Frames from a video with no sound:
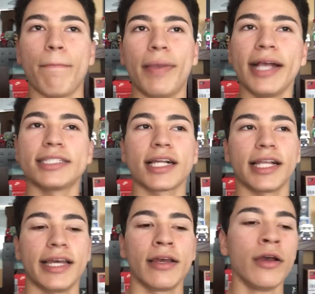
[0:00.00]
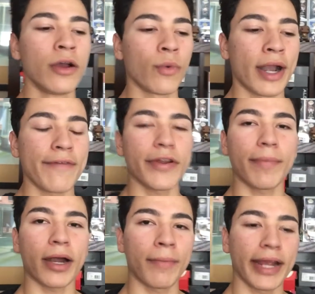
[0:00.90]
Basically, whenever you're
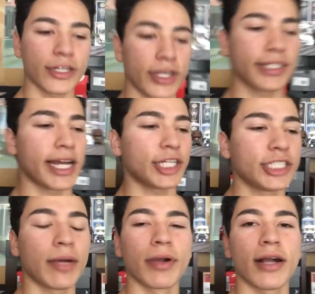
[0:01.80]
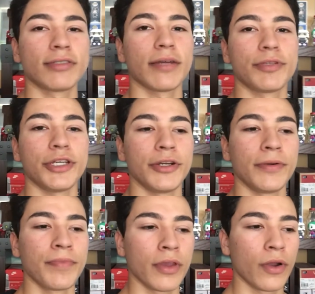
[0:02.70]
about to make a transaction, someone comes up to
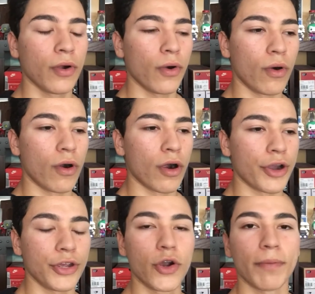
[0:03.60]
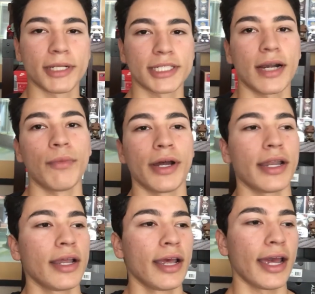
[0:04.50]
you, or you go up to
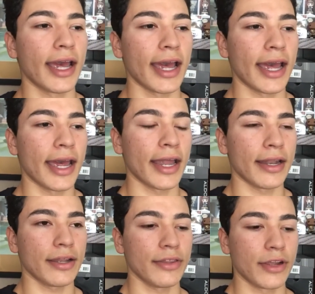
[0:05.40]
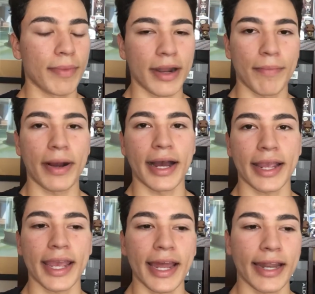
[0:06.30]
someone and they're about to buy
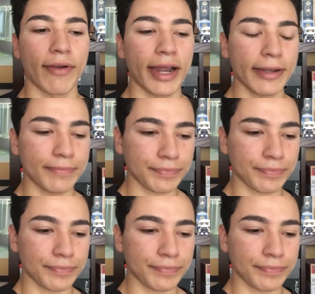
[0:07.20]
candy, right?